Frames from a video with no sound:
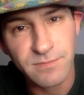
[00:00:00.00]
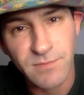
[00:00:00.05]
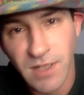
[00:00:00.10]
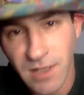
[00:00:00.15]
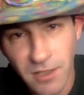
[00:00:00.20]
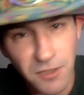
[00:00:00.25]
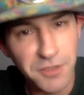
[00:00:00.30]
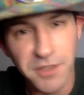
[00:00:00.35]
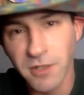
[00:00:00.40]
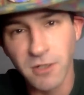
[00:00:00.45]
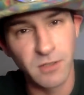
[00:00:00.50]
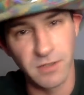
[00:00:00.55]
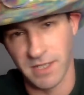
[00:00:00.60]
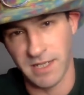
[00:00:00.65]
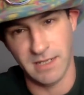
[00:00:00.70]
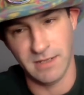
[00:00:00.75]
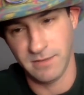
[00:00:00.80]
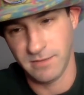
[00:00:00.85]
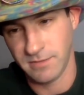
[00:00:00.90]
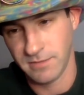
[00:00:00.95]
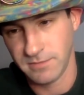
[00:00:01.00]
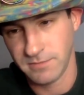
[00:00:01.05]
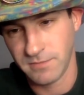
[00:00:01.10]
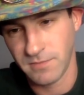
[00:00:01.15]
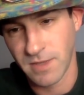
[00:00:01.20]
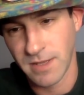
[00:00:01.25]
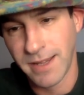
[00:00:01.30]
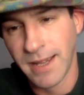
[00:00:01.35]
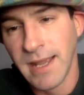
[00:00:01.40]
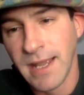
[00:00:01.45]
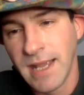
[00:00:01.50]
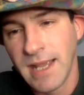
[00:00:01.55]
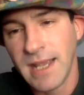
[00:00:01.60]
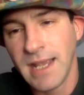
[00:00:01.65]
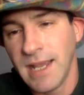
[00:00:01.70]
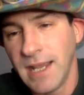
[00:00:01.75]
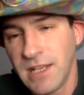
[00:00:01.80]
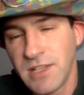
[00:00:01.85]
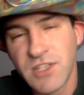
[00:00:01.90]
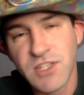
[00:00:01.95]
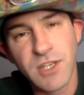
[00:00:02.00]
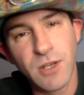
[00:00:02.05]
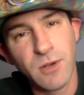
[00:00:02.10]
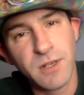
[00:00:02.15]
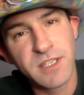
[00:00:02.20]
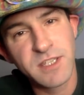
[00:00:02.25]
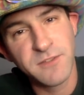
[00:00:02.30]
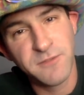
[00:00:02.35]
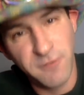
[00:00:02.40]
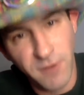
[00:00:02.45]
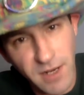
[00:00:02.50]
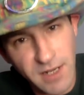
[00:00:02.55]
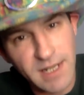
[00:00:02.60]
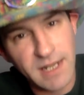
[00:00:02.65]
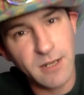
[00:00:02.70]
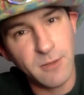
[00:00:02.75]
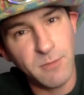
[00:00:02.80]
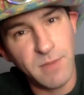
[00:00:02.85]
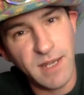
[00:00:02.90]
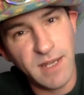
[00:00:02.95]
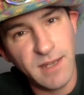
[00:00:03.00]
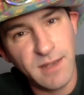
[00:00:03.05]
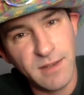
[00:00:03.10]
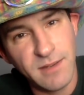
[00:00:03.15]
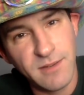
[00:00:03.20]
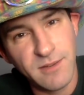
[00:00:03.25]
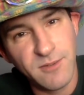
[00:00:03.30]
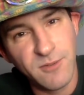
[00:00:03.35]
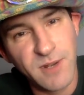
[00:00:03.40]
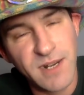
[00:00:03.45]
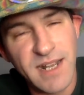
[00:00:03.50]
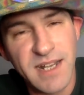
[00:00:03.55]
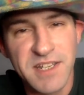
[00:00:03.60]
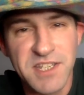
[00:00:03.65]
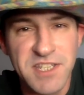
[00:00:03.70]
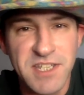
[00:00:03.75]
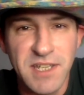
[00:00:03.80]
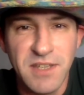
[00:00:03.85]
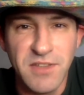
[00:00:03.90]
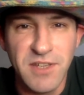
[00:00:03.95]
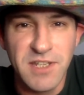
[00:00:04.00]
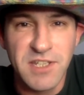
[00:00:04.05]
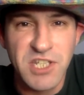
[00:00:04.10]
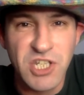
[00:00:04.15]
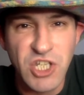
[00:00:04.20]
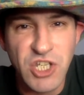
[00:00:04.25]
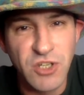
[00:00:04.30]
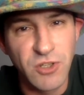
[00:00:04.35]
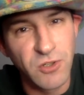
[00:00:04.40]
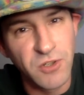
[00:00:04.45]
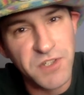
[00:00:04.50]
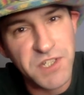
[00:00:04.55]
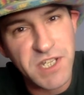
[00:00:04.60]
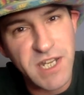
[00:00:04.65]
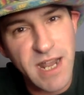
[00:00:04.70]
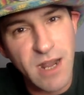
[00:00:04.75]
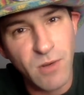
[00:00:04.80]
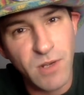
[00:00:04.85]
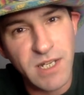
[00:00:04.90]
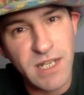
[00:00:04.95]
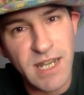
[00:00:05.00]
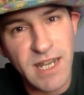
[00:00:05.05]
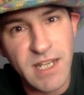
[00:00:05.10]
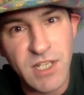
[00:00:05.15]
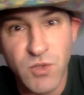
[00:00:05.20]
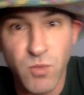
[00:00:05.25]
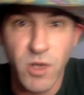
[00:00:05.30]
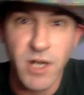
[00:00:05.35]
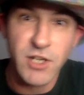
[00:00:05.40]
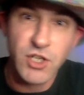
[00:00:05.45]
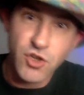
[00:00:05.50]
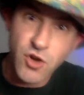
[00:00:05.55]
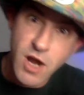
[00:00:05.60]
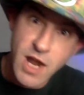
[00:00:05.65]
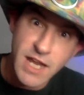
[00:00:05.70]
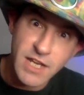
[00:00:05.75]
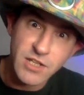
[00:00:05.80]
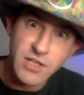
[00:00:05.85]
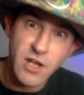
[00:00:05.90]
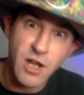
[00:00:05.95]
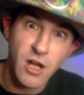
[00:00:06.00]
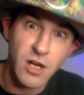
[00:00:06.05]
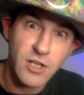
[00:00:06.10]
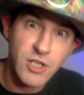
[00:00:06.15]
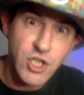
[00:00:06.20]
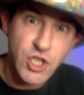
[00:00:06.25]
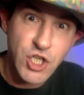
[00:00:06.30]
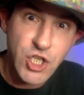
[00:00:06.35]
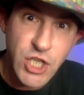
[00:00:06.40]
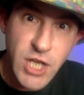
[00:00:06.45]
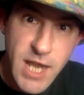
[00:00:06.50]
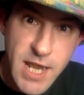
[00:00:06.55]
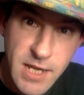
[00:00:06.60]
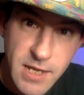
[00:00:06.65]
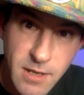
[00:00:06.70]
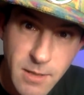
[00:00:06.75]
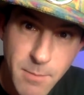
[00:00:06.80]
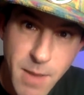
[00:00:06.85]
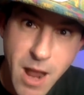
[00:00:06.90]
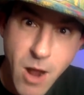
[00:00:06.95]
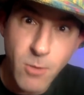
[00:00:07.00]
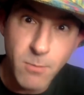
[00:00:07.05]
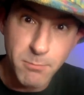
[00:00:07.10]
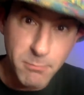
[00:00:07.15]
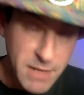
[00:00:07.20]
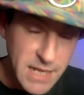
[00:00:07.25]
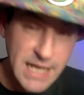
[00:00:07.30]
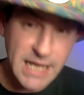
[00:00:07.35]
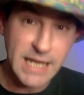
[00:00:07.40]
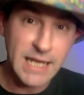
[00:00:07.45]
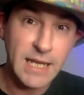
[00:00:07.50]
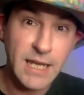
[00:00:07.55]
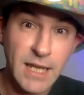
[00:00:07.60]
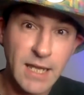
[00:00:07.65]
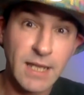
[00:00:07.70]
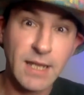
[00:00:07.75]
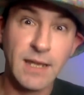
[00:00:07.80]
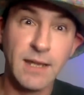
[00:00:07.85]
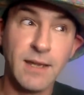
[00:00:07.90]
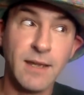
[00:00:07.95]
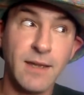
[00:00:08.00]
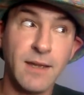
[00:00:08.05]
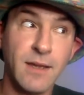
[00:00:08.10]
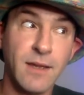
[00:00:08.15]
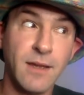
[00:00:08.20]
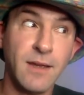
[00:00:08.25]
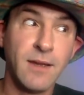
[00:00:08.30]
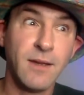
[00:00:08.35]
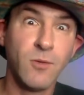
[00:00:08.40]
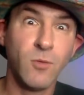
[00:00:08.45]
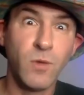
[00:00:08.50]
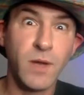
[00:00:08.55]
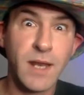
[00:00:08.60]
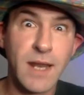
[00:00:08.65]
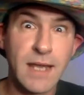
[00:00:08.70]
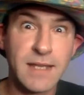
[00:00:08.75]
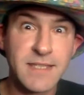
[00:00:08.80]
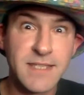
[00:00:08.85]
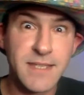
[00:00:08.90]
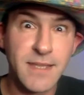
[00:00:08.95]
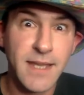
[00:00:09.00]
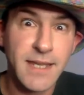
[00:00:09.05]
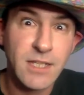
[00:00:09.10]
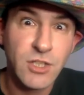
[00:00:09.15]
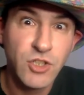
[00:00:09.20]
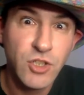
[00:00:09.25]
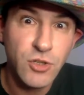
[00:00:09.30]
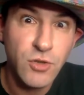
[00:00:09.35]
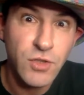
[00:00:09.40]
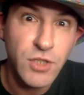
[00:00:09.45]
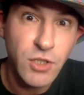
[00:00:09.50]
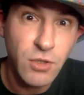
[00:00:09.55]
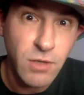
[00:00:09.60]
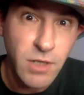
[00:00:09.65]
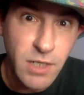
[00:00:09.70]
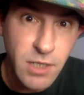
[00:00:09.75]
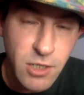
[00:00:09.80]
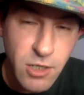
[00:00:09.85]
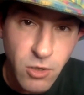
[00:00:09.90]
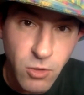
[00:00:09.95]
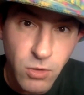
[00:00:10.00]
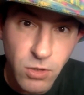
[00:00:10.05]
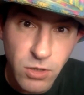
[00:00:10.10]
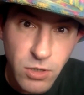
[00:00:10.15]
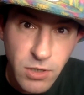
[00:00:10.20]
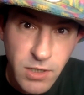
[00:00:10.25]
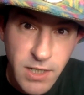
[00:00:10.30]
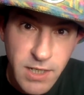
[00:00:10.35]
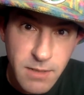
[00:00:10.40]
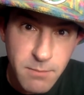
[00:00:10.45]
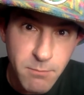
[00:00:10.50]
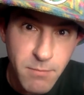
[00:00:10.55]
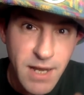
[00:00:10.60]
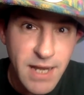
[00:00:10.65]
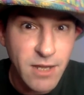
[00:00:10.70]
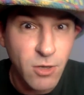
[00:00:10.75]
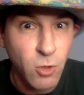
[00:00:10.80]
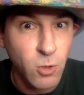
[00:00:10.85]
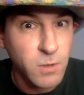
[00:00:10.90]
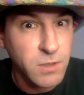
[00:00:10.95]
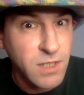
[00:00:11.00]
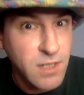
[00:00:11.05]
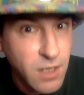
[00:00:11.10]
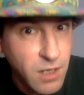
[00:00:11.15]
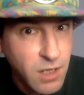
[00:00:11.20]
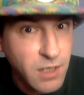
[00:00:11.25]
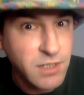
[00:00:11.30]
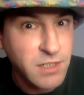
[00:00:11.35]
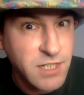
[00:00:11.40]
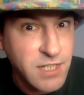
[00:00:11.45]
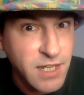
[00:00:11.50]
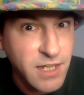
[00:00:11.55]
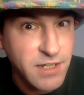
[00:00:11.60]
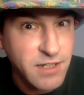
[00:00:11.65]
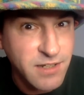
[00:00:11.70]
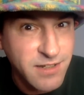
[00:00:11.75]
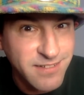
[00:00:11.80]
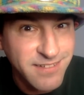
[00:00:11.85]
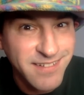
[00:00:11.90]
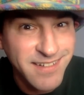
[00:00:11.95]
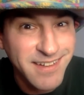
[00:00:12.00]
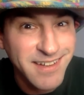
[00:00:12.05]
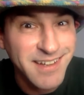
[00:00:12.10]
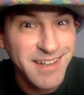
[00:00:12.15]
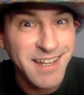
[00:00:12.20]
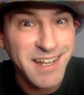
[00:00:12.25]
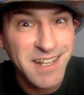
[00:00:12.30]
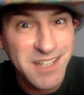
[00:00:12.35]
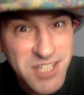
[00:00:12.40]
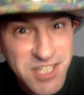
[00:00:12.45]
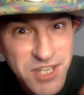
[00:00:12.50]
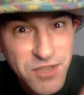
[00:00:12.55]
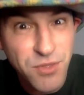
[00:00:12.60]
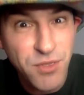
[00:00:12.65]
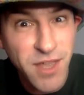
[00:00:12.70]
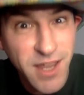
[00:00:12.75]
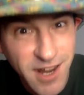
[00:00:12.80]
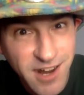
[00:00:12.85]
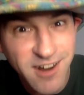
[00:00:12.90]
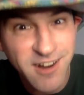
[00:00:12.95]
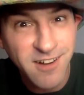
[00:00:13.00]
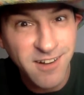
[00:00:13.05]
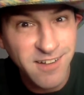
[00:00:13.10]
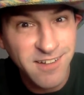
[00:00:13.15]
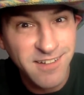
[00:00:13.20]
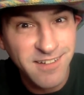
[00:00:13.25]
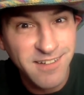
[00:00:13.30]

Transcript: Clearly. And so it's funny to me when I see these shills nowadays want to try and talk shit about me, when it's like, dude, you can go look at my old content. It's there.